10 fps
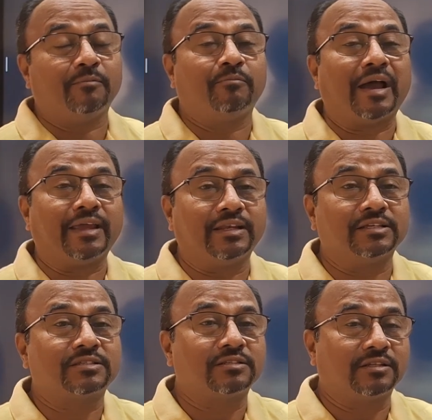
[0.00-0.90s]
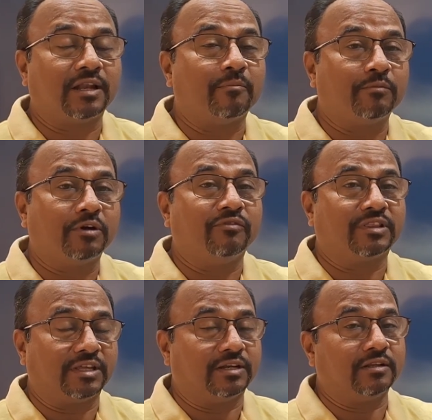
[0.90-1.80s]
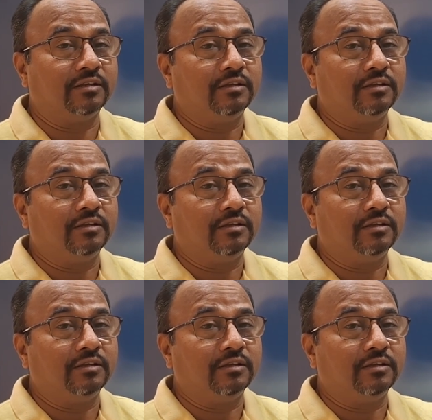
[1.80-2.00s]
a minus number with it,